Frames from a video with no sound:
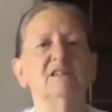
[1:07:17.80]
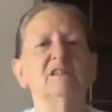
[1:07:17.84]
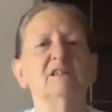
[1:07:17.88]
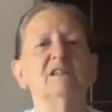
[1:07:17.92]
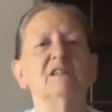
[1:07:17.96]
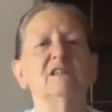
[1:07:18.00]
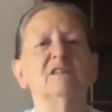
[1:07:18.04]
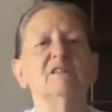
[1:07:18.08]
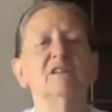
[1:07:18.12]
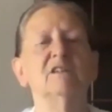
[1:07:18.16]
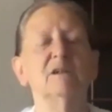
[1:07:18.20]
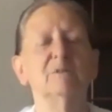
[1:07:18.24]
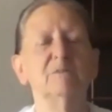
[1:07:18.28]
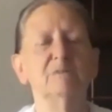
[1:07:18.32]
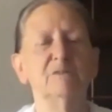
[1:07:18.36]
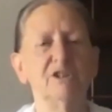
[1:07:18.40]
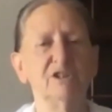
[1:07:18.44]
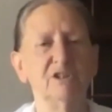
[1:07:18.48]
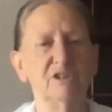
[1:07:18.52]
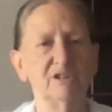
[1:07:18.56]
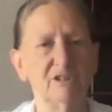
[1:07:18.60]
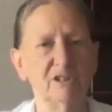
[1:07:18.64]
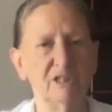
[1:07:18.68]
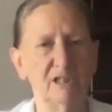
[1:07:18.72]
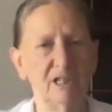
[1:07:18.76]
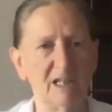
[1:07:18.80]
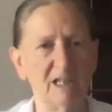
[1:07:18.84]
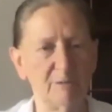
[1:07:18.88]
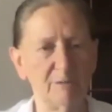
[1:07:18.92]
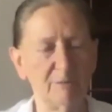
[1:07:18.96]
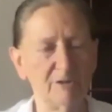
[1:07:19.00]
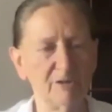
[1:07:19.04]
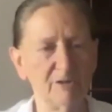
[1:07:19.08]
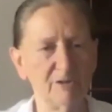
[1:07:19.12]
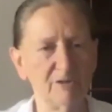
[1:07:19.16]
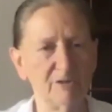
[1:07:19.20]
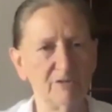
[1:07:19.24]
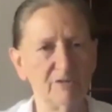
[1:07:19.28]
eruption
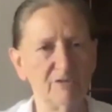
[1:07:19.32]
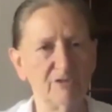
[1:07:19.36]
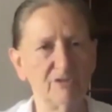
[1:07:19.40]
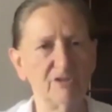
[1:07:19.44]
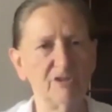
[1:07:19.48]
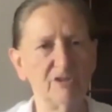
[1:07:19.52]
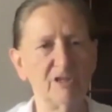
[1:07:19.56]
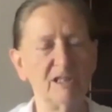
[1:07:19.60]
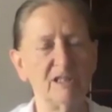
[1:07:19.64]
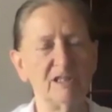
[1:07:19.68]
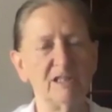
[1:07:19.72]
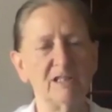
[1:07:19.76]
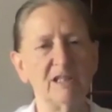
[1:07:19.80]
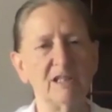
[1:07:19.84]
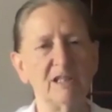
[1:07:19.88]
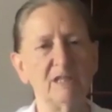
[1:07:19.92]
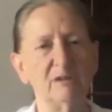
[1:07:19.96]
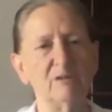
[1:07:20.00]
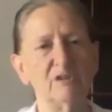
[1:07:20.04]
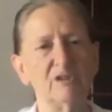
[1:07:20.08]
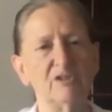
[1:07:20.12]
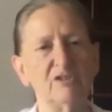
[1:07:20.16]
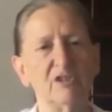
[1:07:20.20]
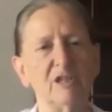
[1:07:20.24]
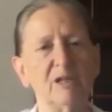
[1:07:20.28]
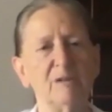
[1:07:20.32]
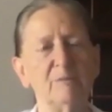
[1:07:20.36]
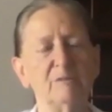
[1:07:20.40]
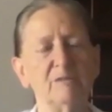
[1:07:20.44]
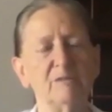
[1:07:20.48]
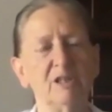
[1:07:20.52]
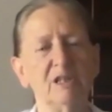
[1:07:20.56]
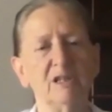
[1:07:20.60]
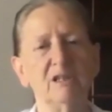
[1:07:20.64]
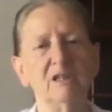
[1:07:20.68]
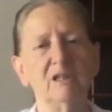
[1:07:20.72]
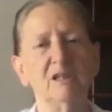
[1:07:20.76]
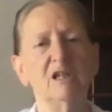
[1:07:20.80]
happens, and now it's
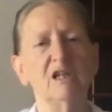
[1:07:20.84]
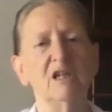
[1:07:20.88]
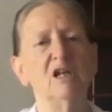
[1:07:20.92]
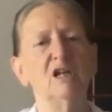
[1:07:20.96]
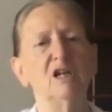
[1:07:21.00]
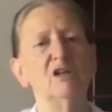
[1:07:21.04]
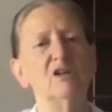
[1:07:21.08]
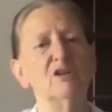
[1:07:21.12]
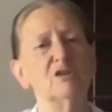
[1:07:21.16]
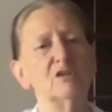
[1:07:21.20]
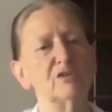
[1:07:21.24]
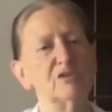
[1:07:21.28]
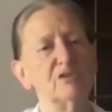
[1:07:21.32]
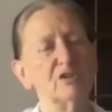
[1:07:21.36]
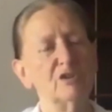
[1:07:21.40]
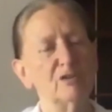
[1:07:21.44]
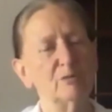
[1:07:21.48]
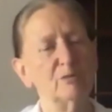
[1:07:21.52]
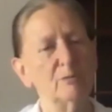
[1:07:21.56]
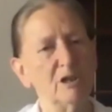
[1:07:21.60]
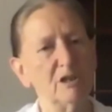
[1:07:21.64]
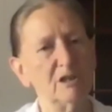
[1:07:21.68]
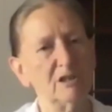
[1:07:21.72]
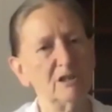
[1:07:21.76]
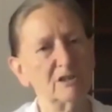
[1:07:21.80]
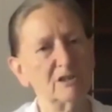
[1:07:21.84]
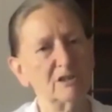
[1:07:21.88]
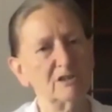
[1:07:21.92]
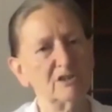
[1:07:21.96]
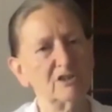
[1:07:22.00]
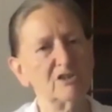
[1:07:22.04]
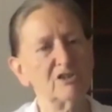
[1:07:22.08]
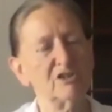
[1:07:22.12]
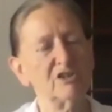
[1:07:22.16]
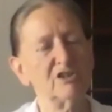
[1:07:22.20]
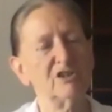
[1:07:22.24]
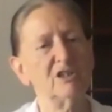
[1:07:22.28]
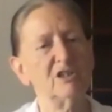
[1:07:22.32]
happening so
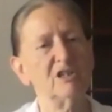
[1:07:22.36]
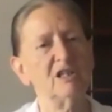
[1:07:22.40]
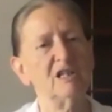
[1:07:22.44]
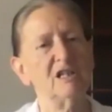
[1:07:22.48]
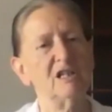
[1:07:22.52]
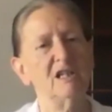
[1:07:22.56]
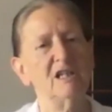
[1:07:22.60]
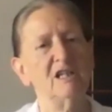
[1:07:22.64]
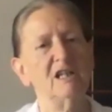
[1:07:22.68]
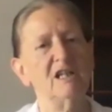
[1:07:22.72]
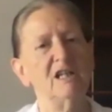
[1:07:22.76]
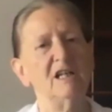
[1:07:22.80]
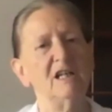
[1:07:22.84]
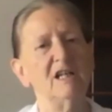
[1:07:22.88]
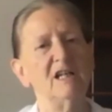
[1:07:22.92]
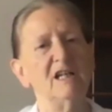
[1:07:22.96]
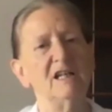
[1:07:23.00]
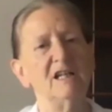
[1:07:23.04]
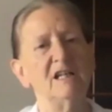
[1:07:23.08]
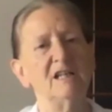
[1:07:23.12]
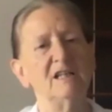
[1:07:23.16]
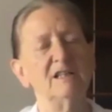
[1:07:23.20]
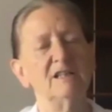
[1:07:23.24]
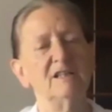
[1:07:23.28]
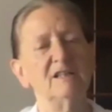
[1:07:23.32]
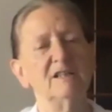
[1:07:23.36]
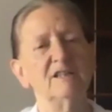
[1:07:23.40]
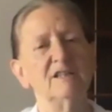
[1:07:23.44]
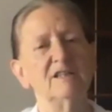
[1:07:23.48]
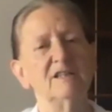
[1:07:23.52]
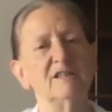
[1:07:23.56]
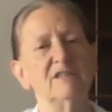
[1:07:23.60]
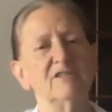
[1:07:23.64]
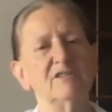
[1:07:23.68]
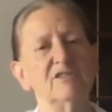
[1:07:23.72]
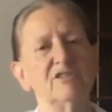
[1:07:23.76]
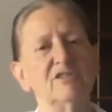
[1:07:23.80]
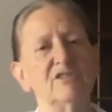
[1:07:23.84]
much. And
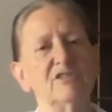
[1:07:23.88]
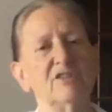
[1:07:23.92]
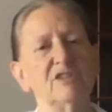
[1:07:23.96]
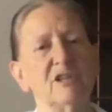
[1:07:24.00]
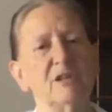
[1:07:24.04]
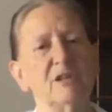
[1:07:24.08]
this